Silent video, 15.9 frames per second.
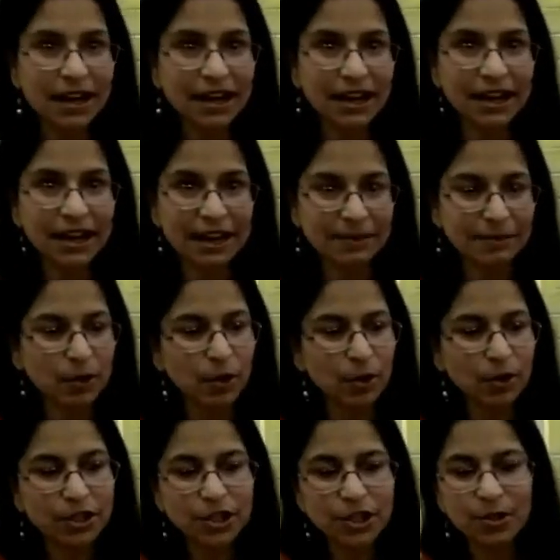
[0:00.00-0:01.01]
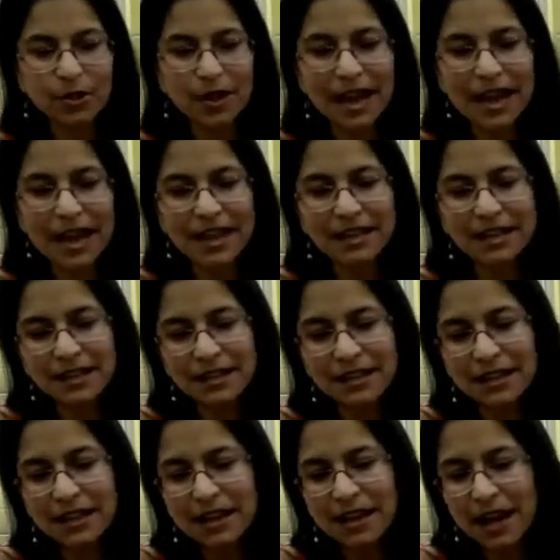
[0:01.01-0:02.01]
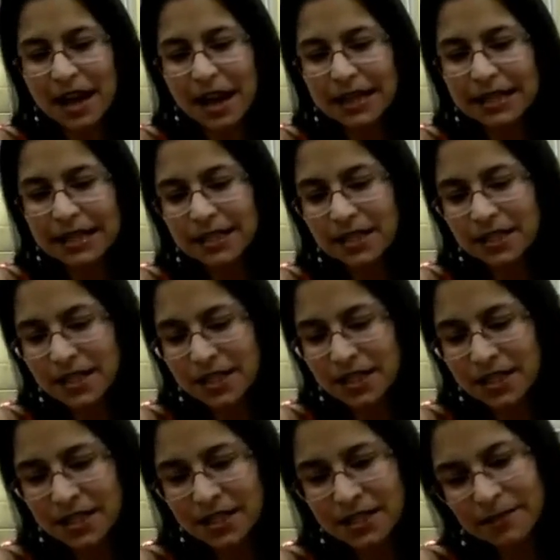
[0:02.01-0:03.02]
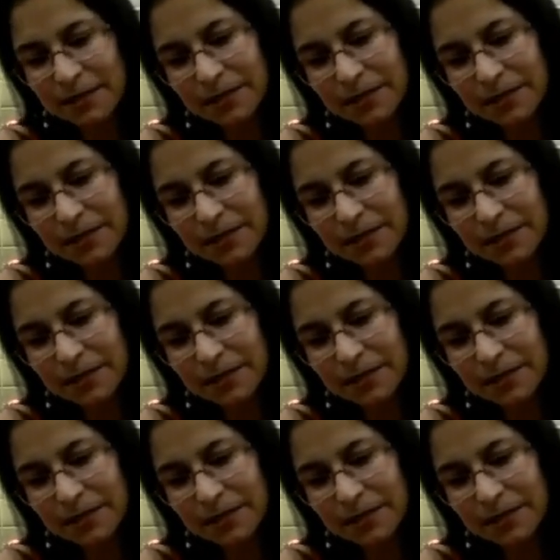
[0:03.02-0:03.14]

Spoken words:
I am going to add onions